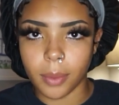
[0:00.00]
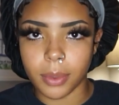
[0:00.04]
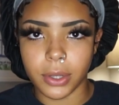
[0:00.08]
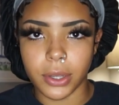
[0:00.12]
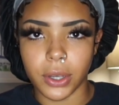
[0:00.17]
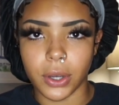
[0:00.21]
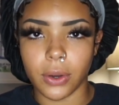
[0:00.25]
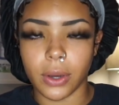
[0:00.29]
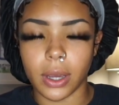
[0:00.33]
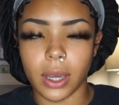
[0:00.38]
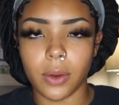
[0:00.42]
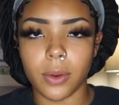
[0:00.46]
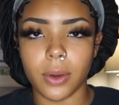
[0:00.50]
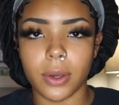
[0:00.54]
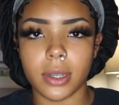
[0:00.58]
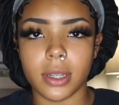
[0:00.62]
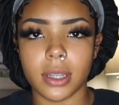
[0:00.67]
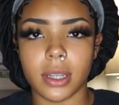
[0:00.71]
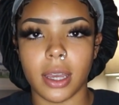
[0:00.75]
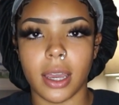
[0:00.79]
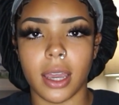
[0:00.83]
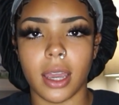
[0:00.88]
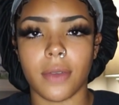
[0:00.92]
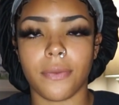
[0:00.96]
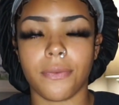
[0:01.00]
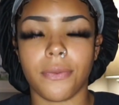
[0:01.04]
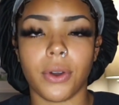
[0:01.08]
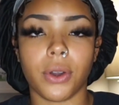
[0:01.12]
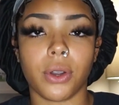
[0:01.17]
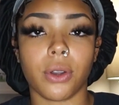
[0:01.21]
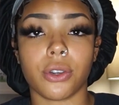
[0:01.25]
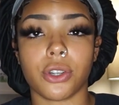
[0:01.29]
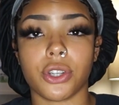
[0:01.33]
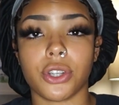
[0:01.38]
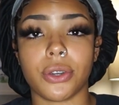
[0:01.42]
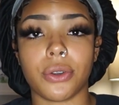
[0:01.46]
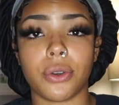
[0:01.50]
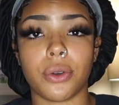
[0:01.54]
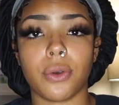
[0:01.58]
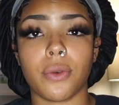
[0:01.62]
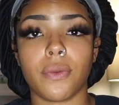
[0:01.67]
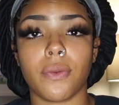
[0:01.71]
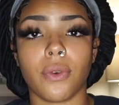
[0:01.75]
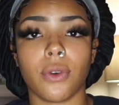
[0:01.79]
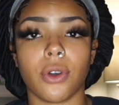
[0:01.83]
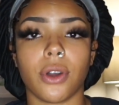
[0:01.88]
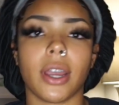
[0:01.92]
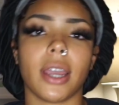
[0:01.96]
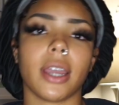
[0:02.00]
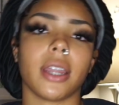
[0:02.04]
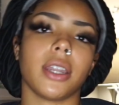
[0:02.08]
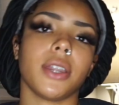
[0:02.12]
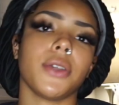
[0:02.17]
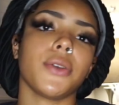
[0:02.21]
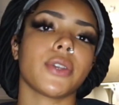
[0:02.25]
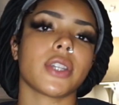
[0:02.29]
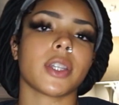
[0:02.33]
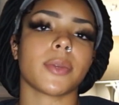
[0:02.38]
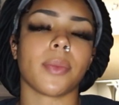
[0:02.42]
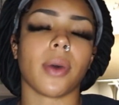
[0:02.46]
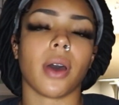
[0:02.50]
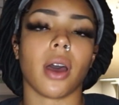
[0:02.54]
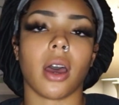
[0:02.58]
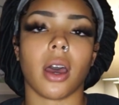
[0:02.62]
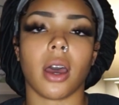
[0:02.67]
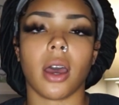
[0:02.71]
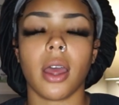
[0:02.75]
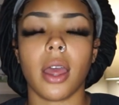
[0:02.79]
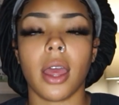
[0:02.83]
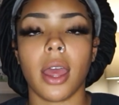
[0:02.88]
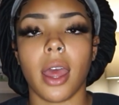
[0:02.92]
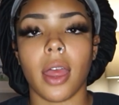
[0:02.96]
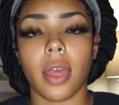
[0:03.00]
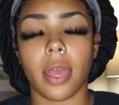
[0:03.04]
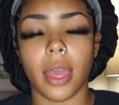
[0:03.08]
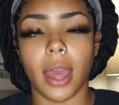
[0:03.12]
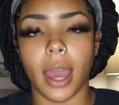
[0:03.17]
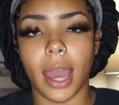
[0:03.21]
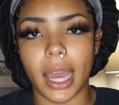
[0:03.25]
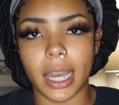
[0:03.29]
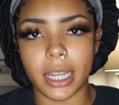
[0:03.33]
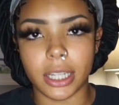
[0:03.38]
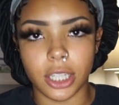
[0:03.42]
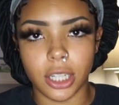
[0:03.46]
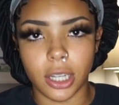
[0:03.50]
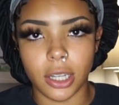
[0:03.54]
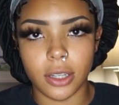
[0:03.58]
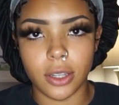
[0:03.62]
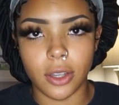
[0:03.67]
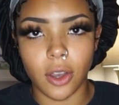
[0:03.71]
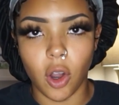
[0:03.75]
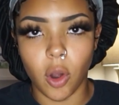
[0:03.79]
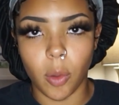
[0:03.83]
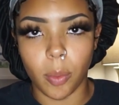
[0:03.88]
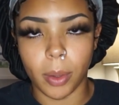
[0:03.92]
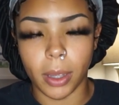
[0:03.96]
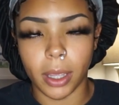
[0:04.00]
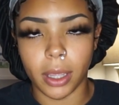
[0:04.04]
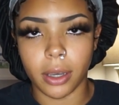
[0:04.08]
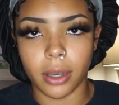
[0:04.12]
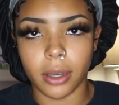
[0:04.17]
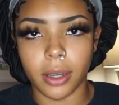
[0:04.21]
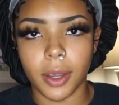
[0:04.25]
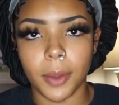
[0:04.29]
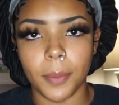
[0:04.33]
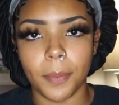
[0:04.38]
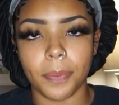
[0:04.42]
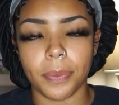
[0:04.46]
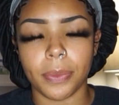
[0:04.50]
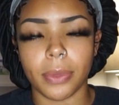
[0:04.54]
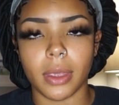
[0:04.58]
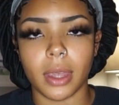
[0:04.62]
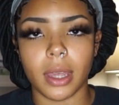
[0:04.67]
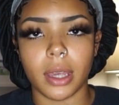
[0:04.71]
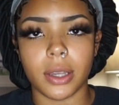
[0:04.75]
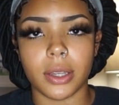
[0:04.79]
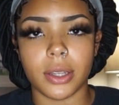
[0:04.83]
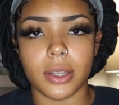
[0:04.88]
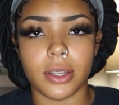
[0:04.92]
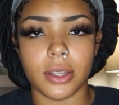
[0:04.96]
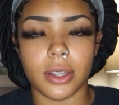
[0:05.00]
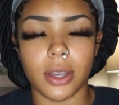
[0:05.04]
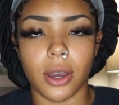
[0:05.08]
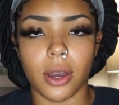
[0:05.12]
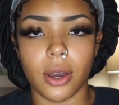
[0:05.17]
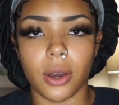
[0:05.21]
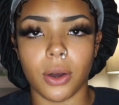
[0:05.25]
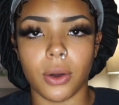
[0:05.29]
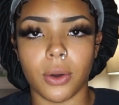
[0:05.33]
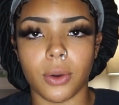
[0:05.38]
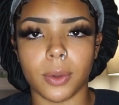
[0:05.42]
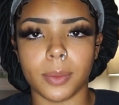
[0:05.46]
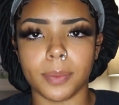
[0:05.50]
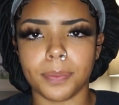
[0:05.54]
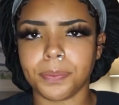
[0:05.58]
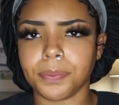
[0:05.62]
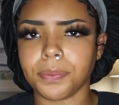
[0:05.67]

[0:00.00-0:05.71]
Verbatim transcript: So it was a photo shoot for a new spa that had just opened. So